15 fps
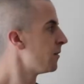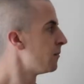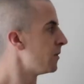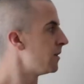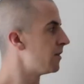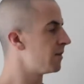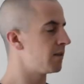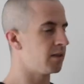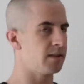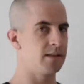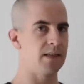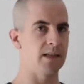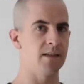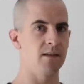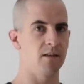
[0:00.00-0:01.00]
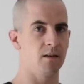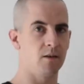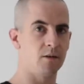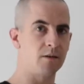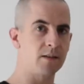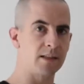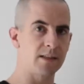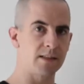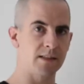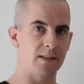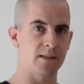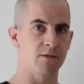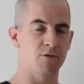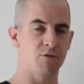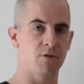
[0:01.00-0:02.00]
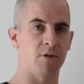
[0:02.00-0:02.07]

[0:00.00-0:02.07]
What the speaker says: We know that tendon loading is this